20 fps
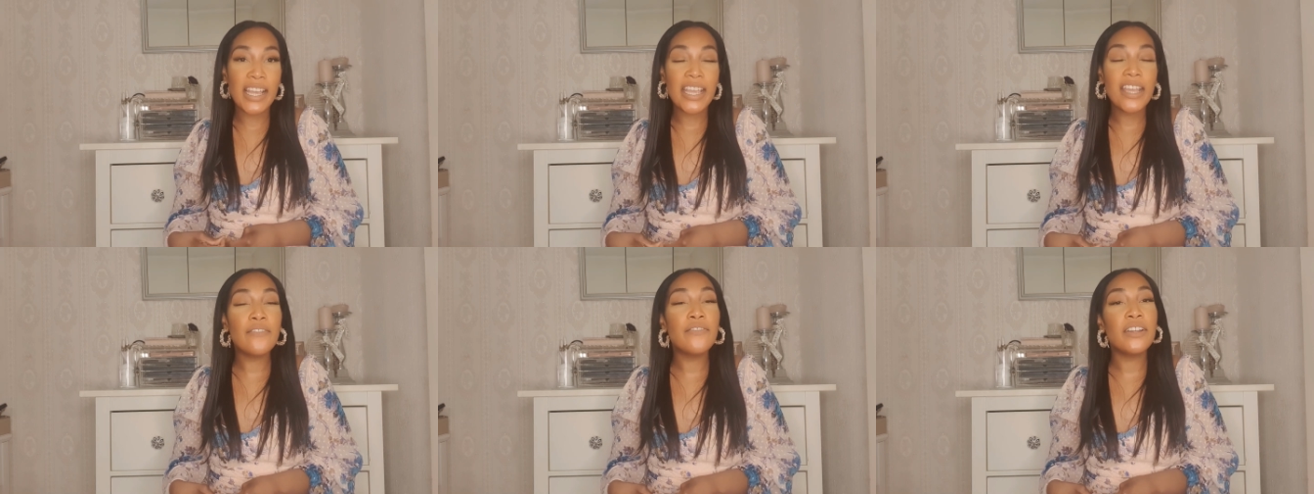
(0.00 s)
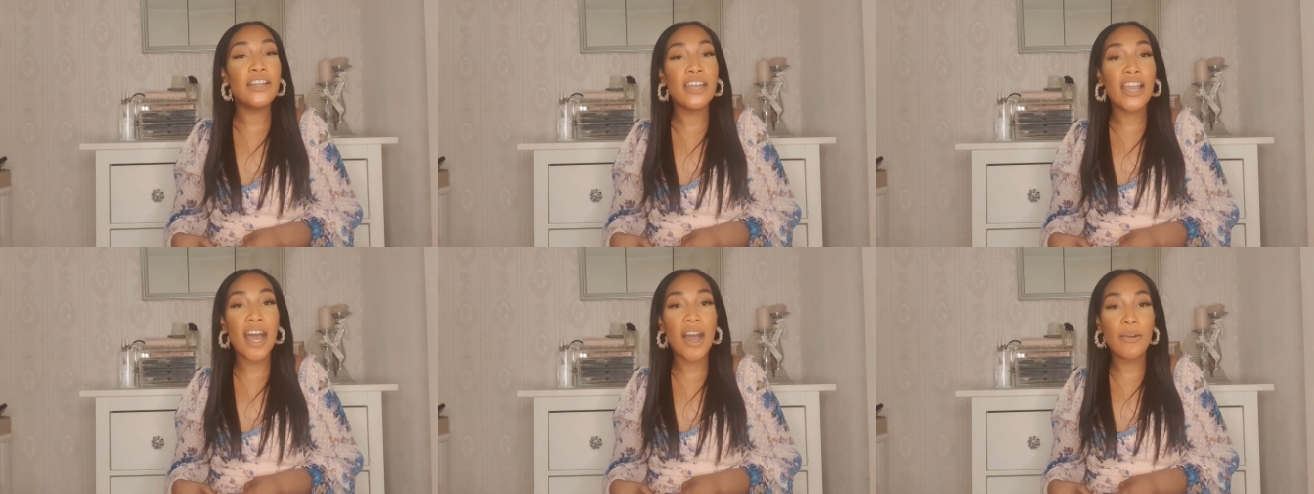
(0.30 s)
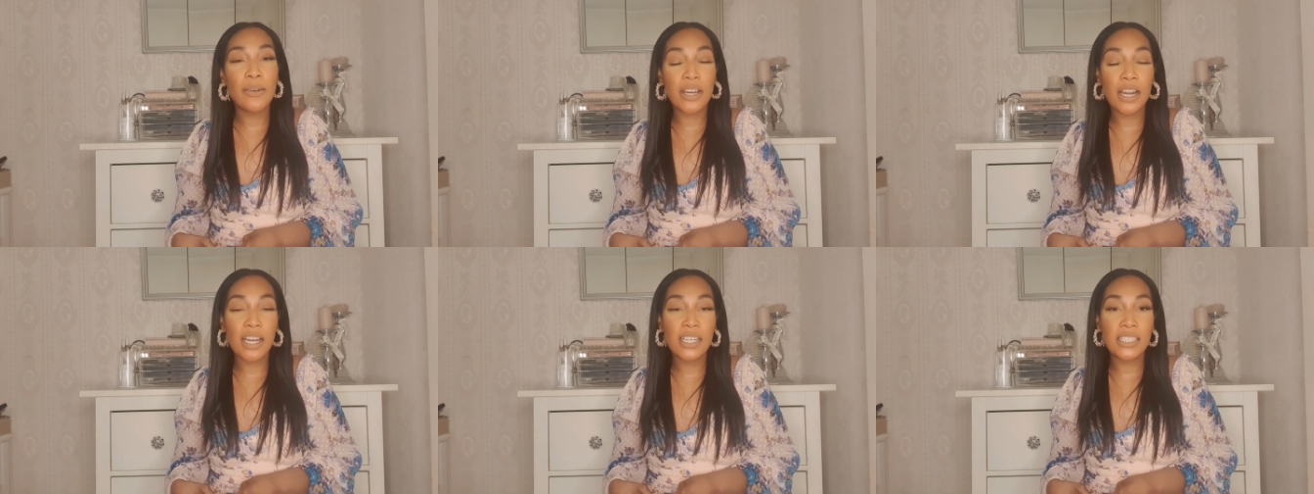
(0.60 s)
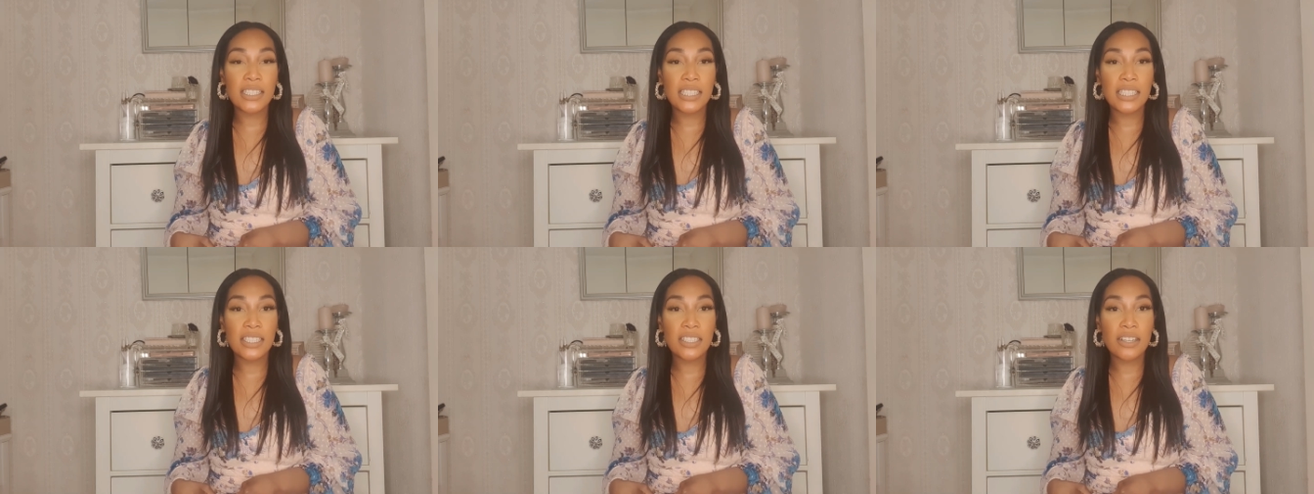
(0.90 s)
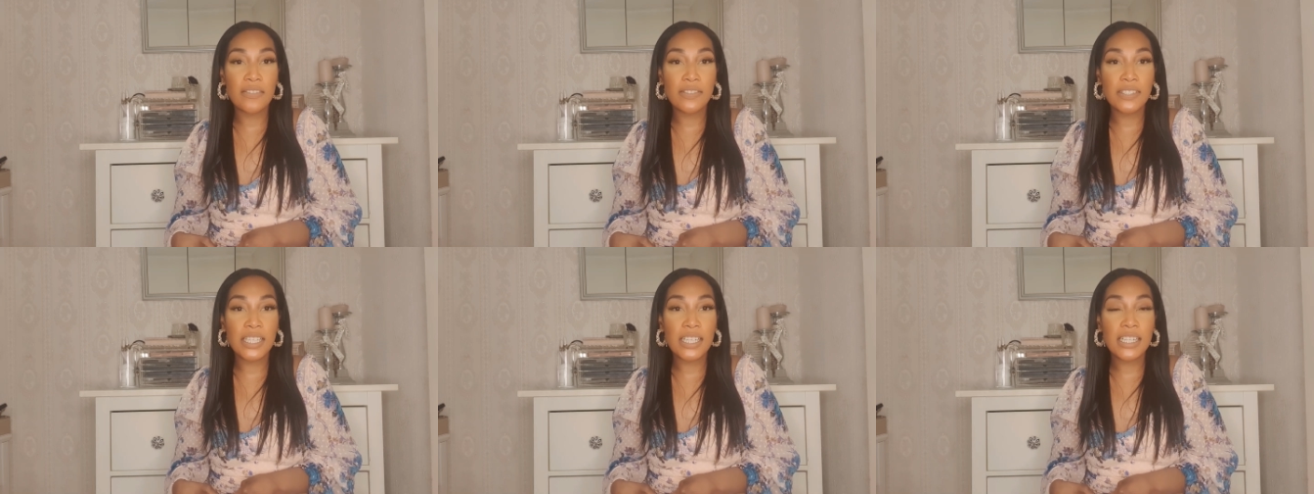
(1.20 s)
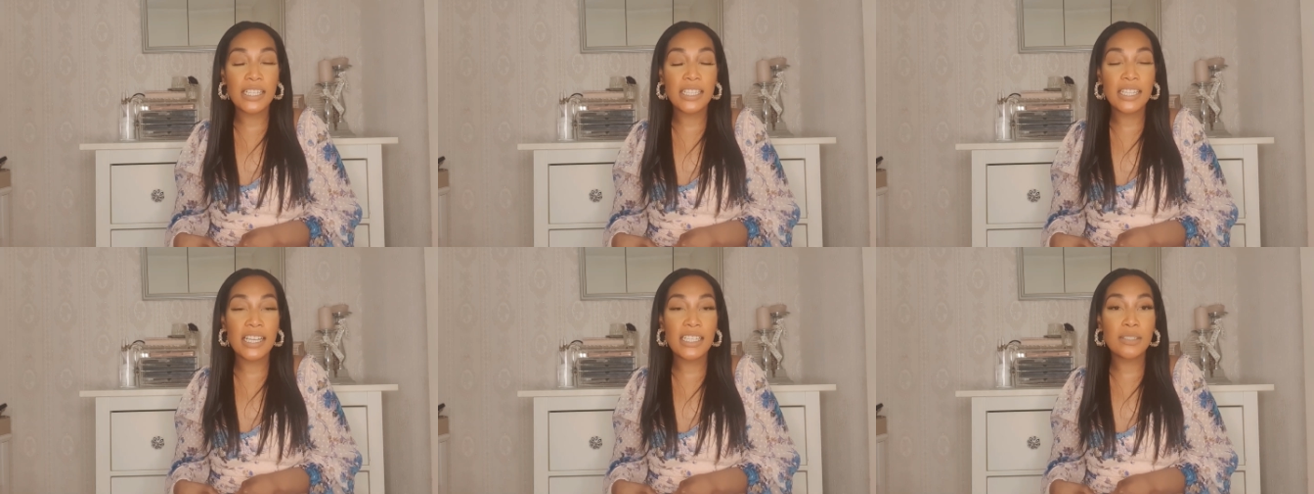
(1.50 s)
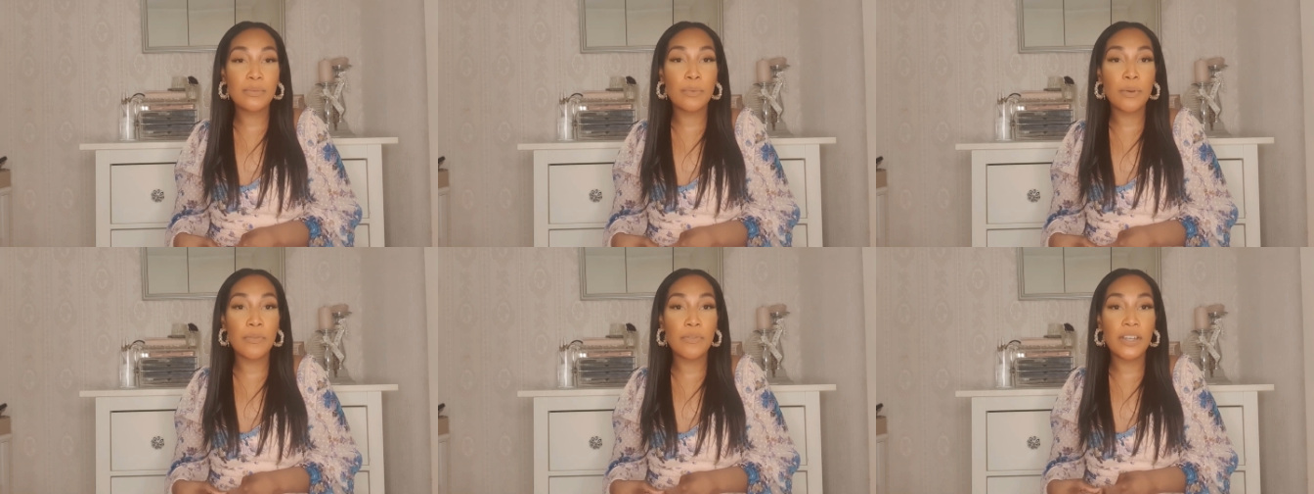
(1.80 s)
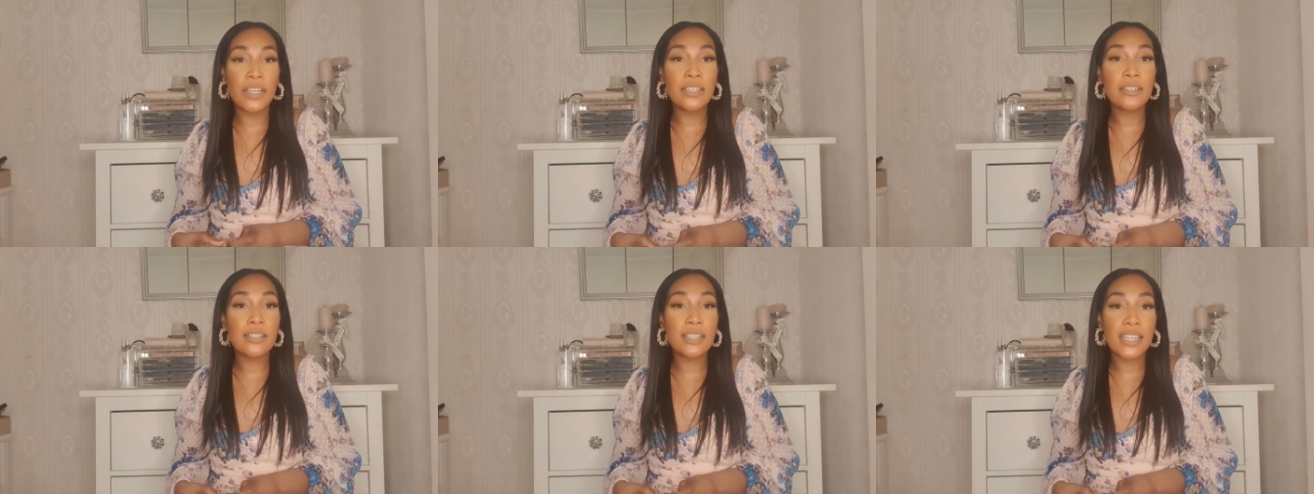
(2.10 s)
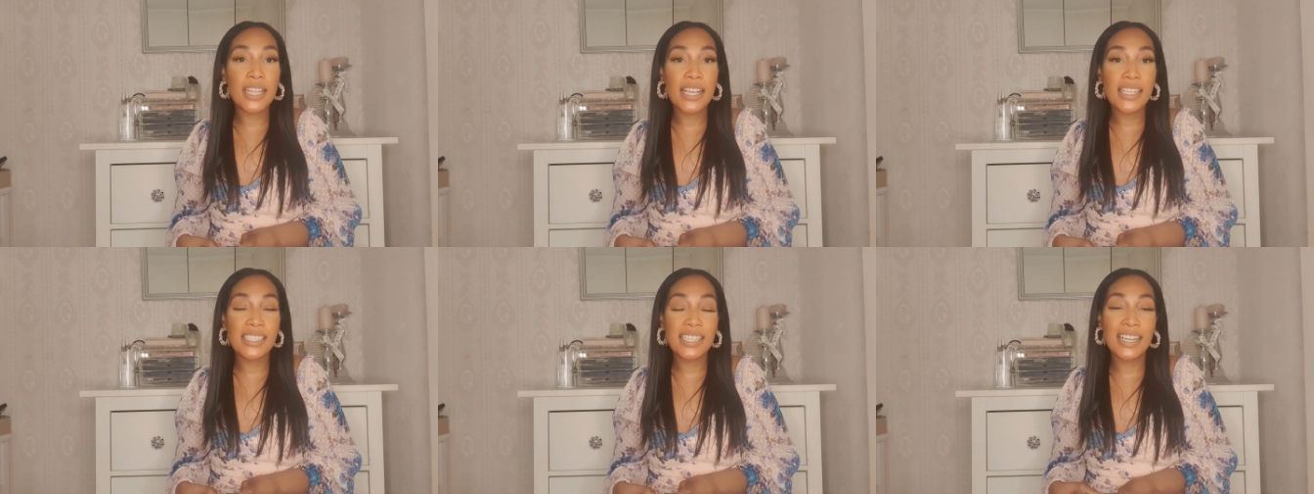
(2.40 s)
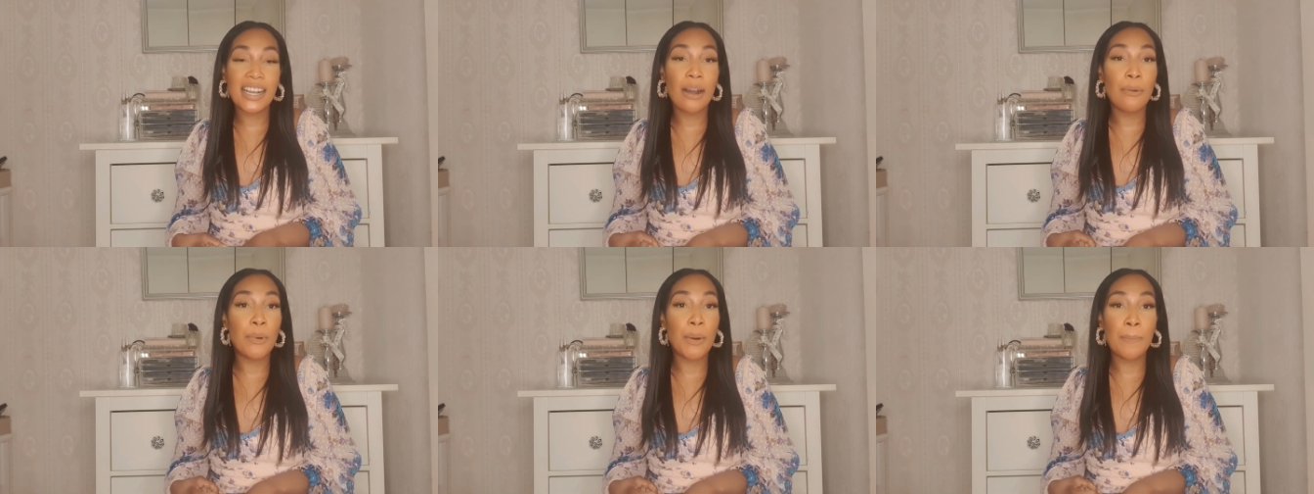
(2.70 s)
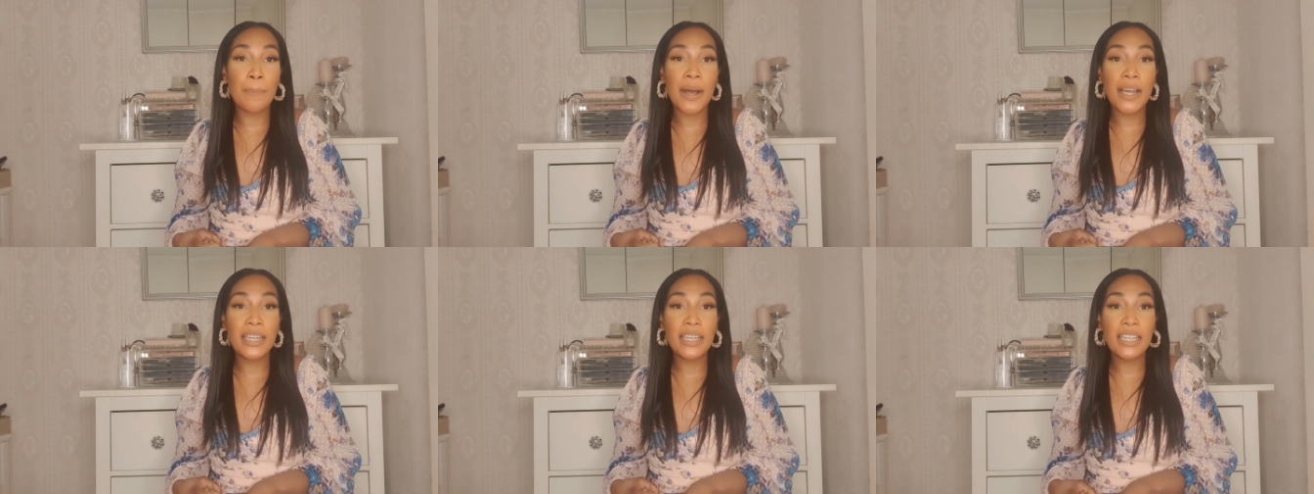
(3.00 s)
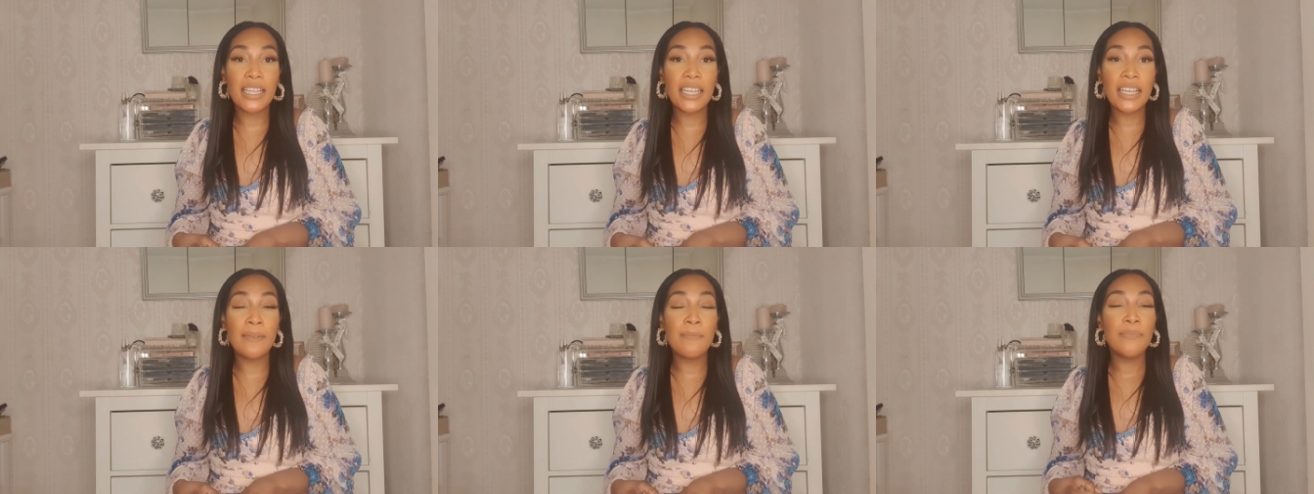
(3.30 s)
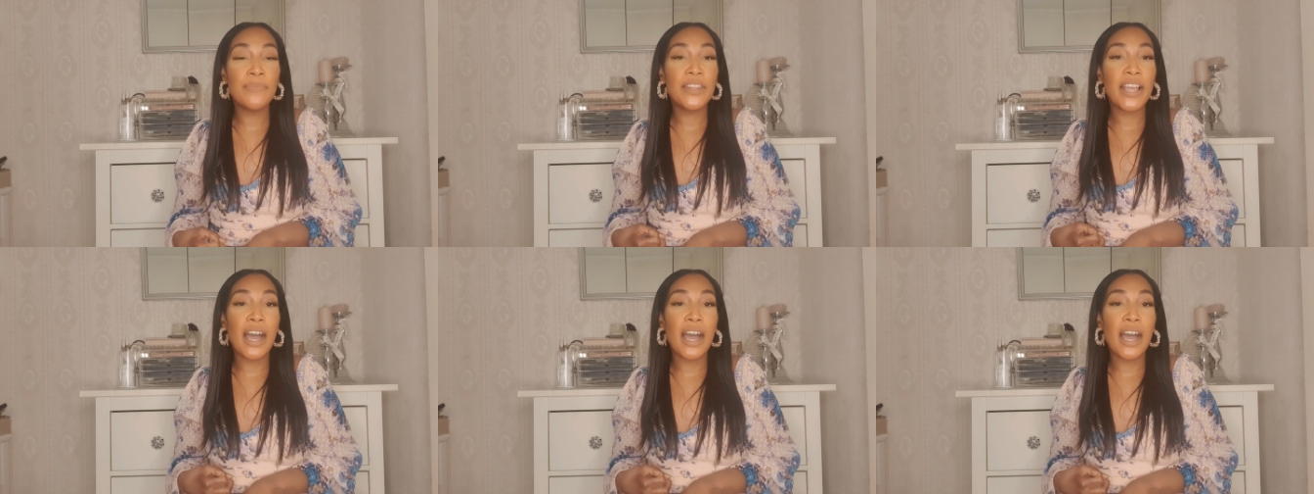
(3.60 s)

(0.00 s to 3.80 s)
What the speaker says: even now in our season of singleness, with little things like our money,